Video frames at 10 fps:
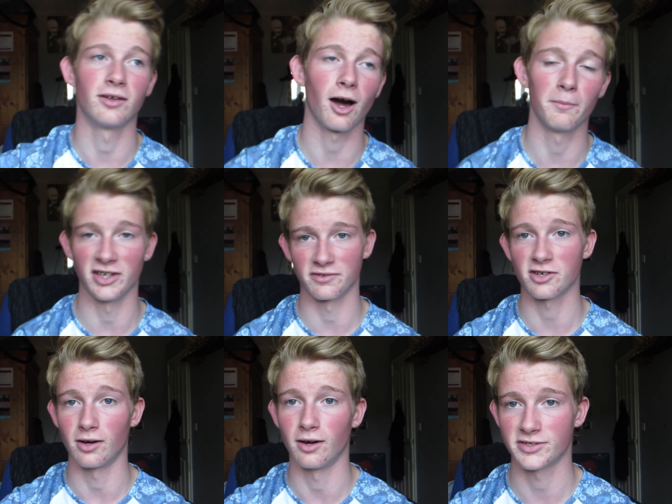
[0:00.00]
I mean, I've,
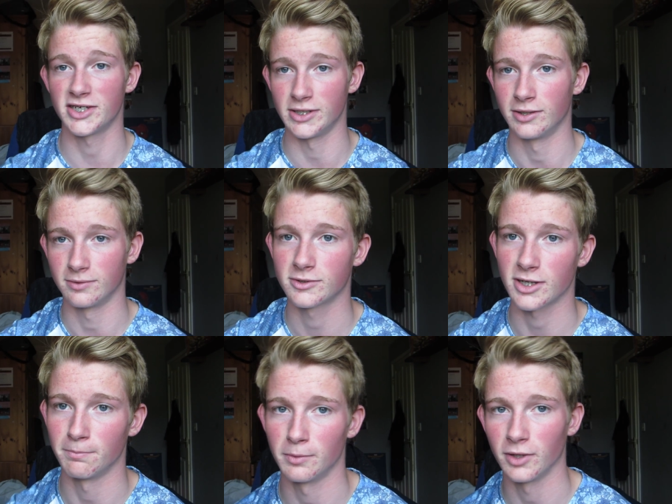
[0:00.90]
I've seen
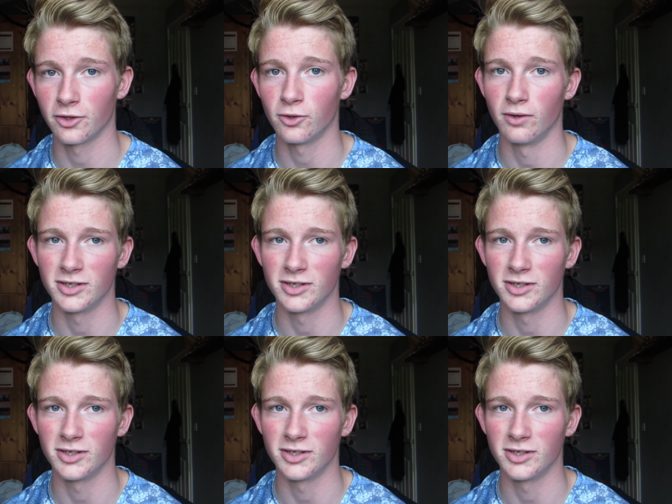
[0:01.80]
some people that do it,